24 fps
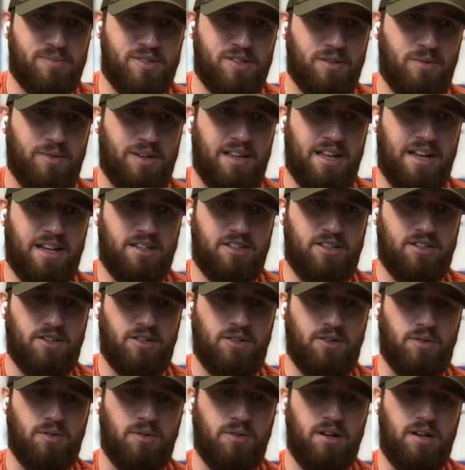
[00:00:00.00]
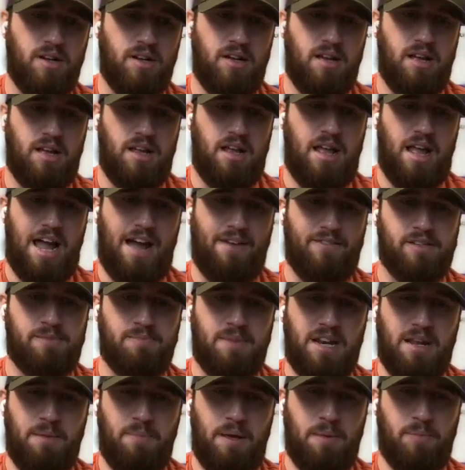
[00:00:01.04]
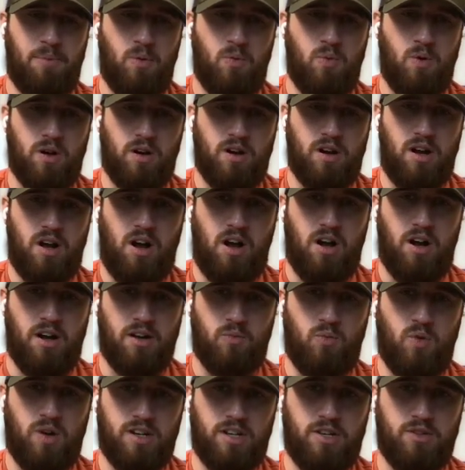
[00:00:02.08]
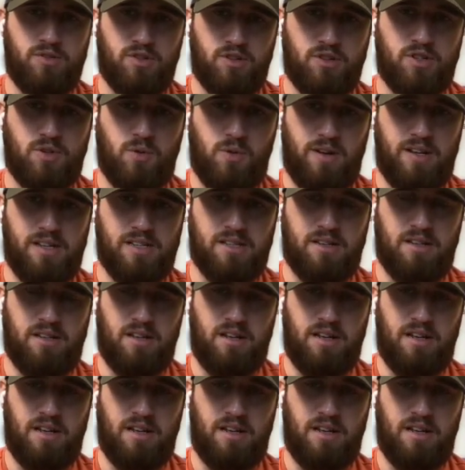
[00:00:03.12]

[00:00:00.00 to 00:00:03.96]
So we like to have as many people work on one user story